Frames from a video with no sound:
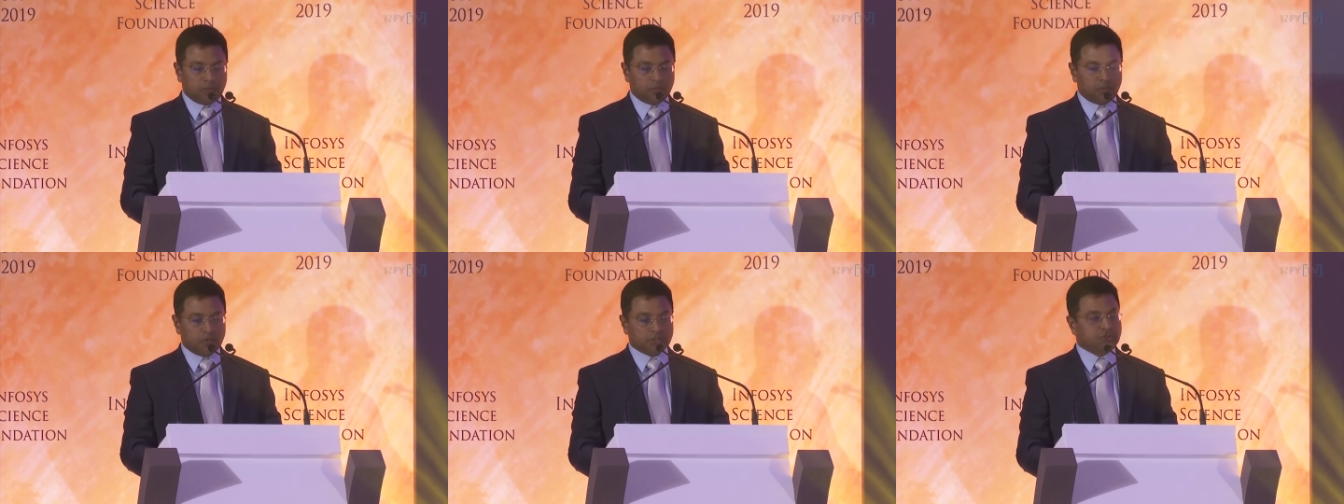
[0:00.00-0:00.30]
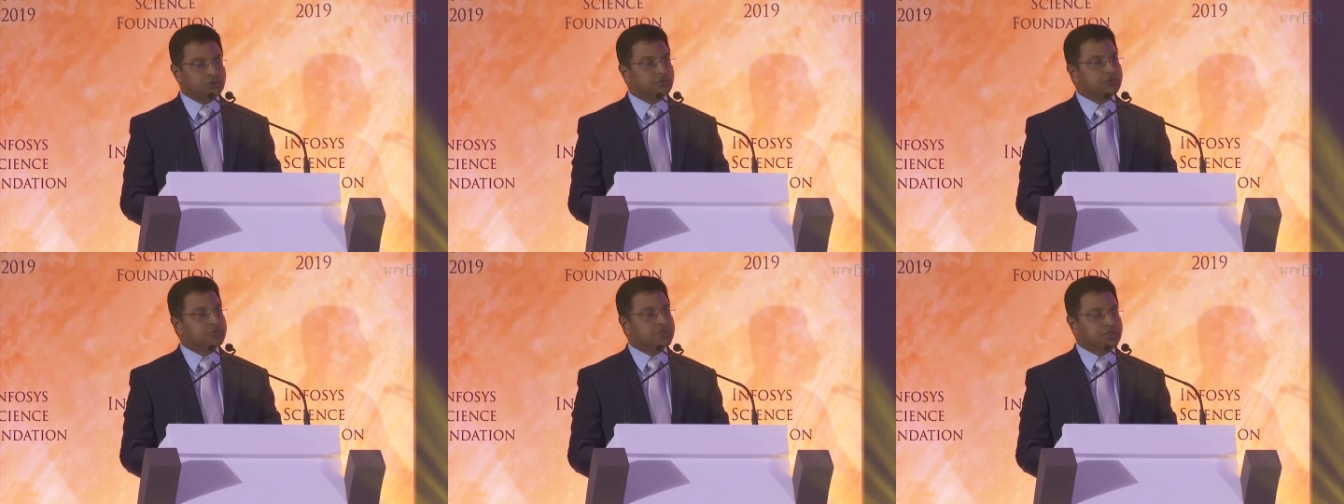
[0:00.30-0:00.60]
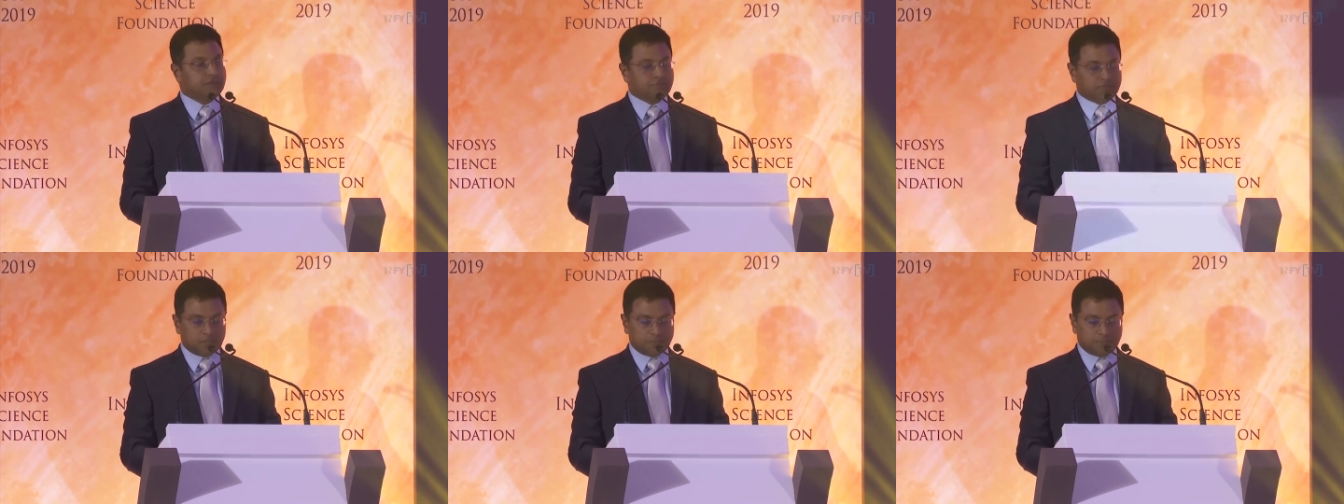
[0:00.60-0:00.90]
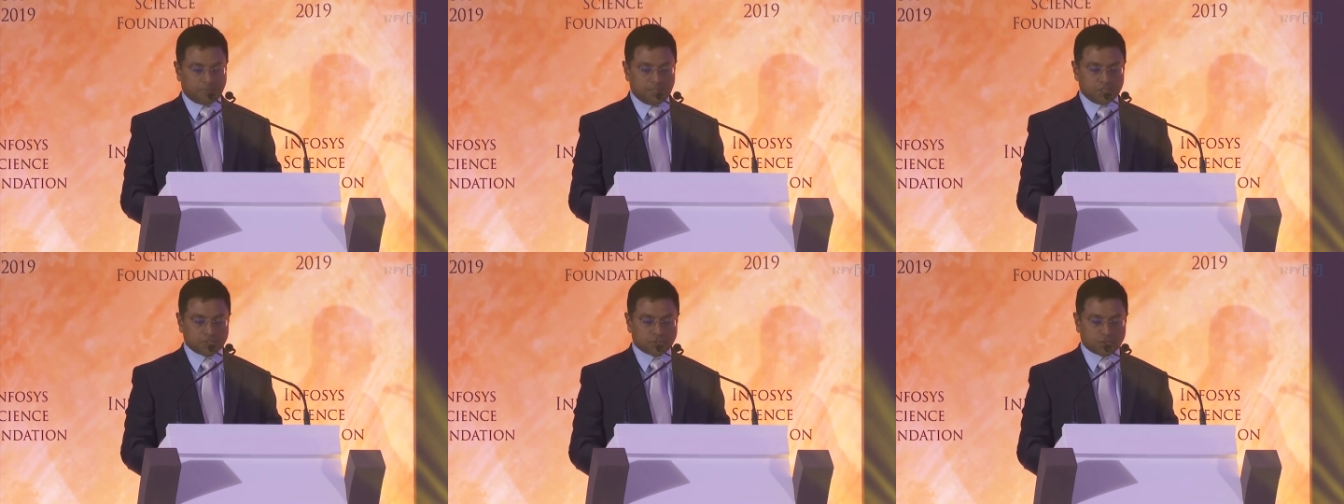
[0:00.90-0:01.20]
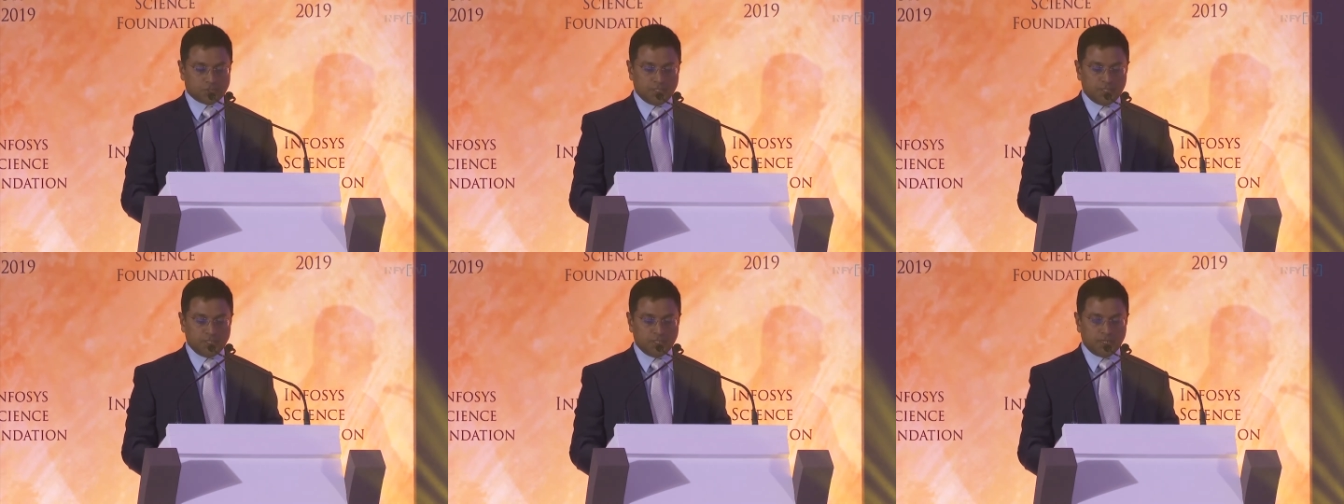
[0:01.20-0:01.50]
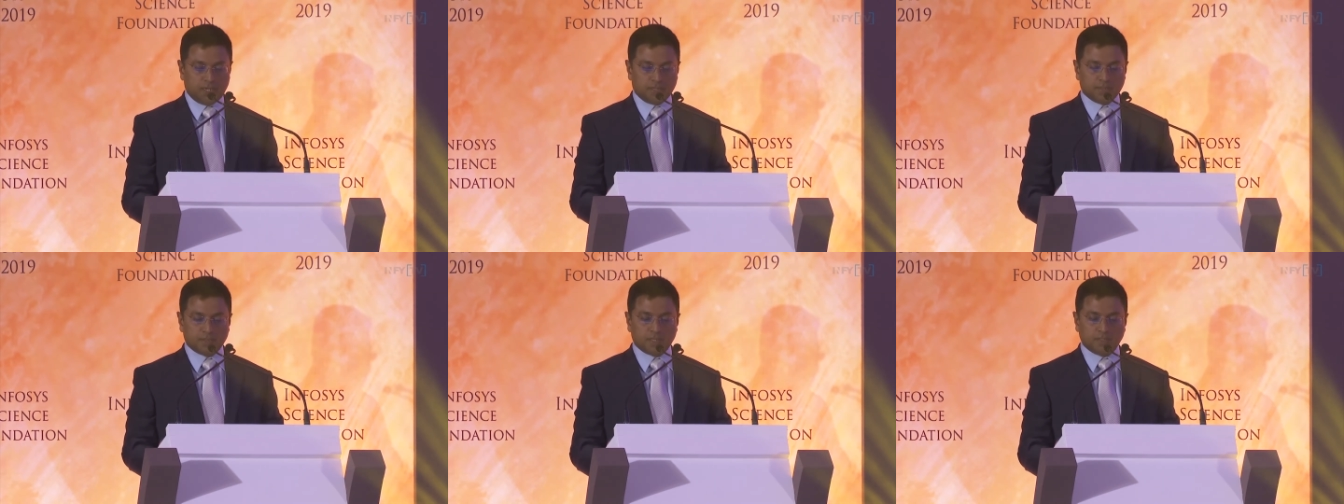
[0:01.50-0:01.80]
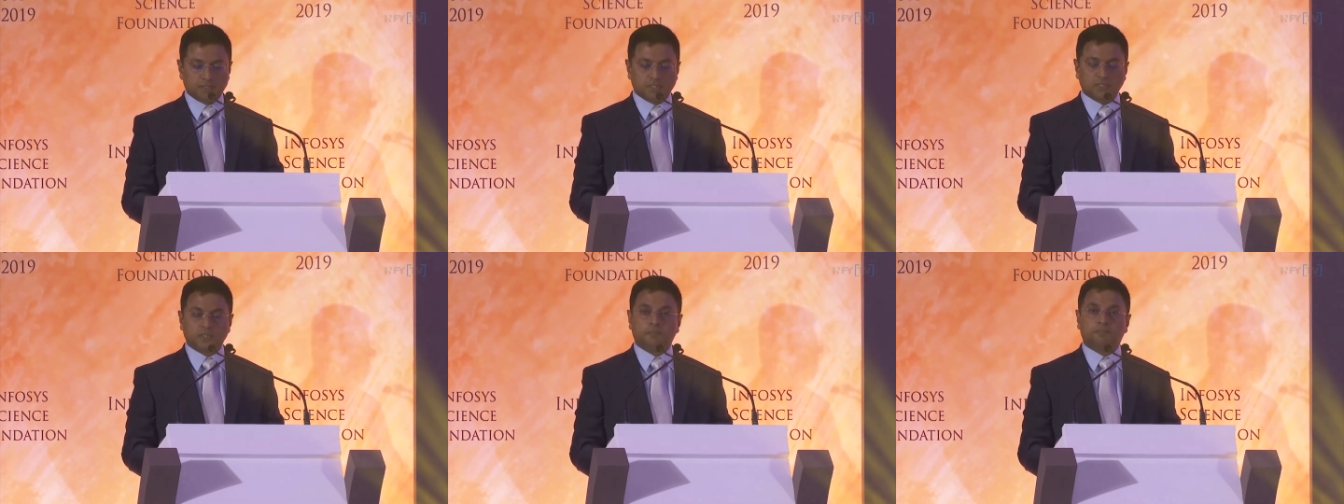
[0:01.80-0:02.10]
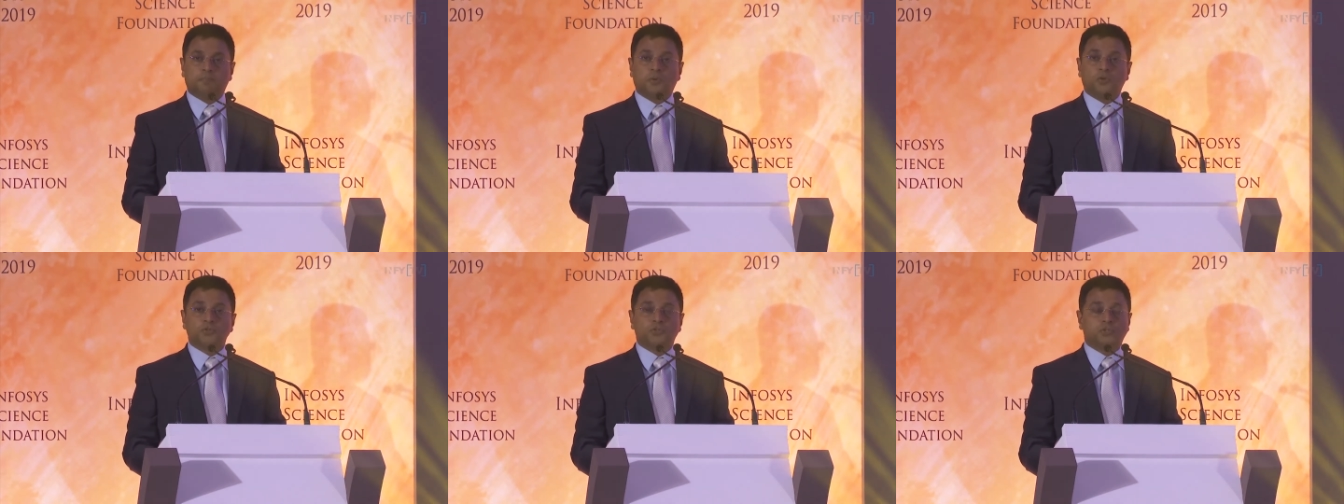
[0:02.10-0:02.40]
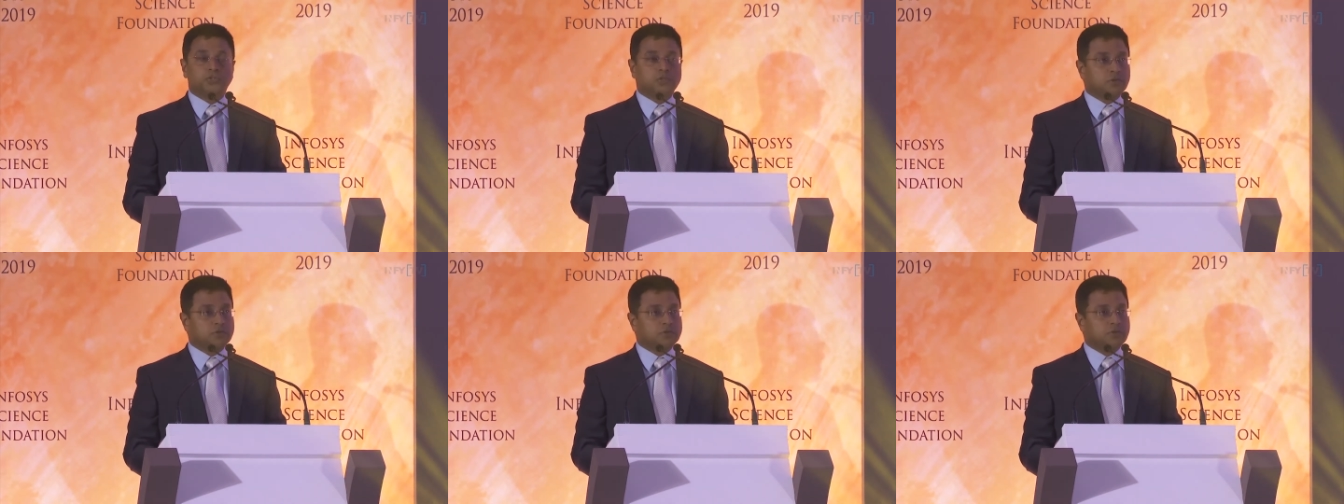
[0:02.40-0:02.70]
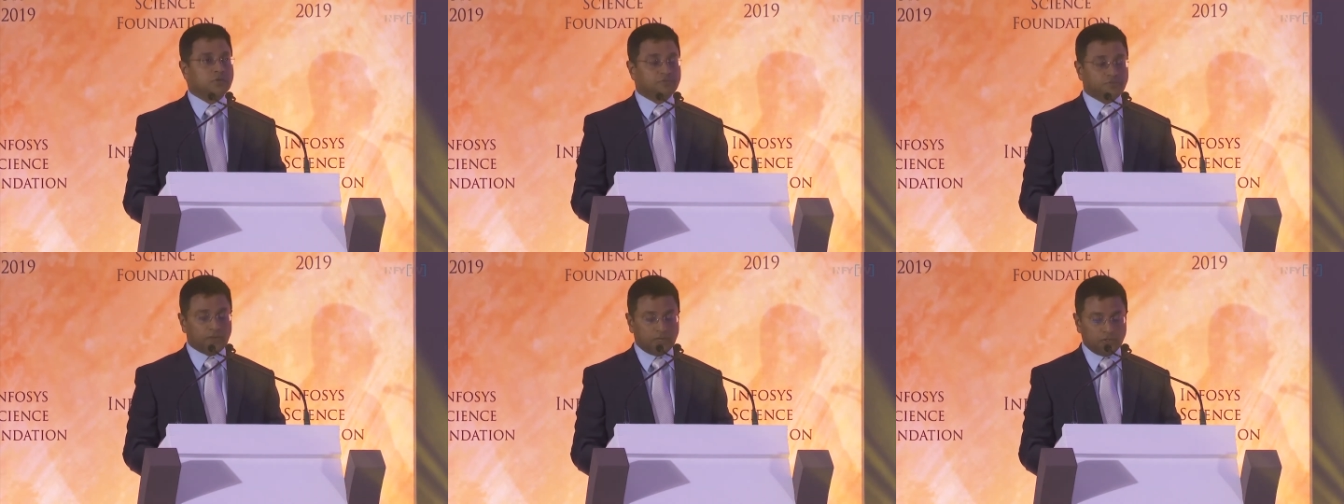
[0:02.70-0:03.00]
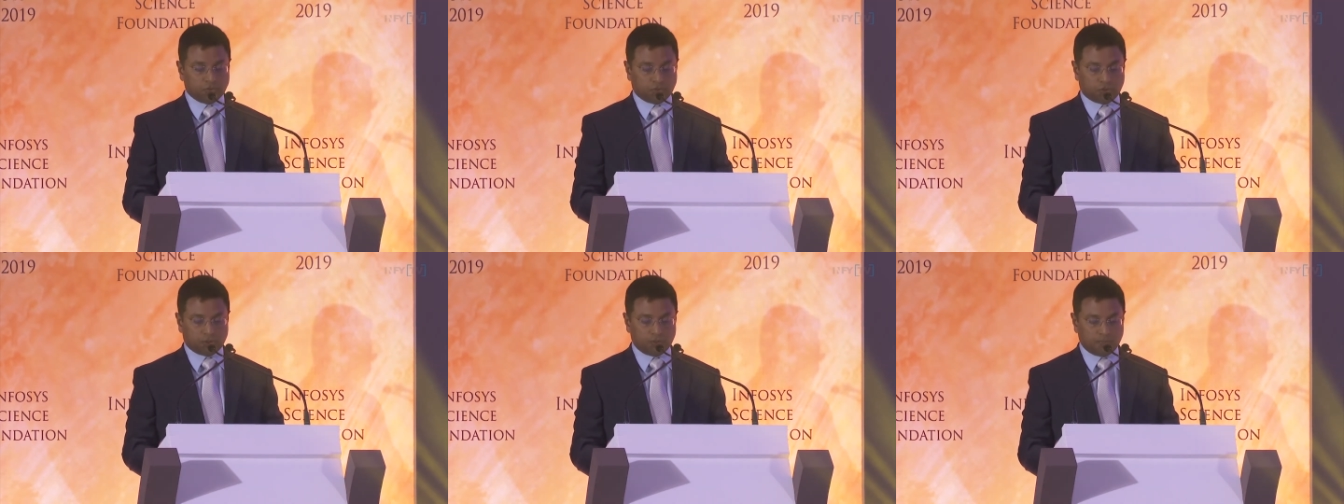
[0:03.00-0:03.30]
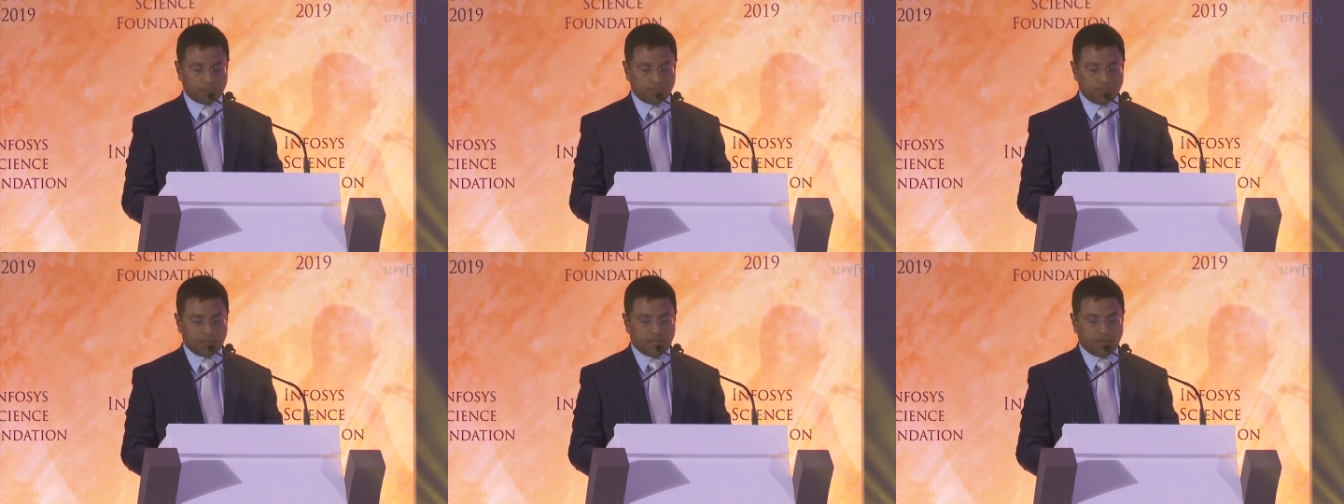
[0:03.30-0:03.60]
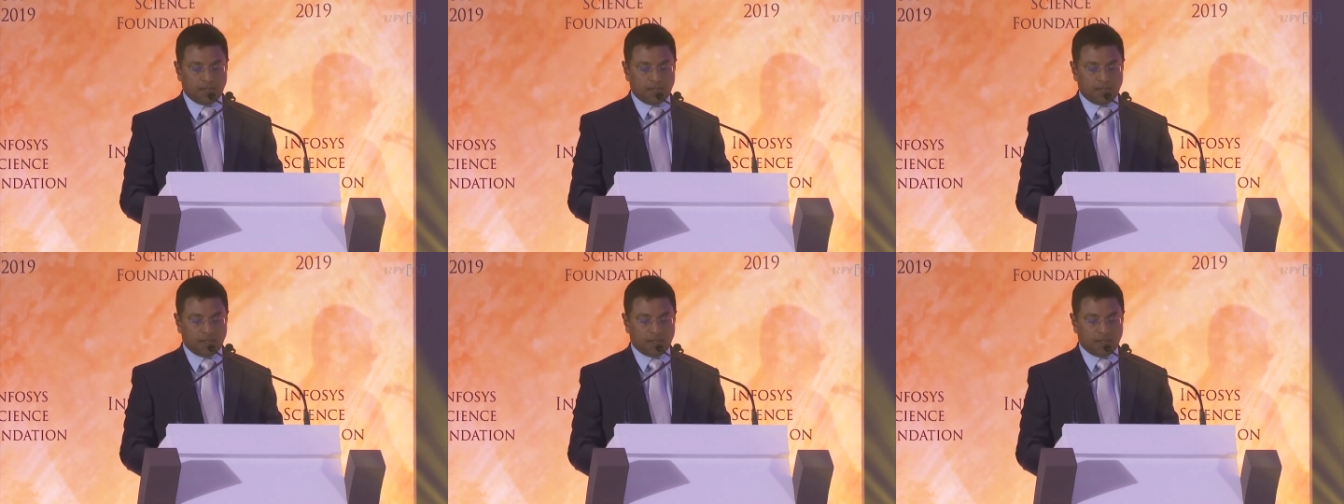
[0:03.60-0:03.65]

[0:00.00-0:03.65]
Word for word: where she received her PhD and then did a postdoctoral fellowship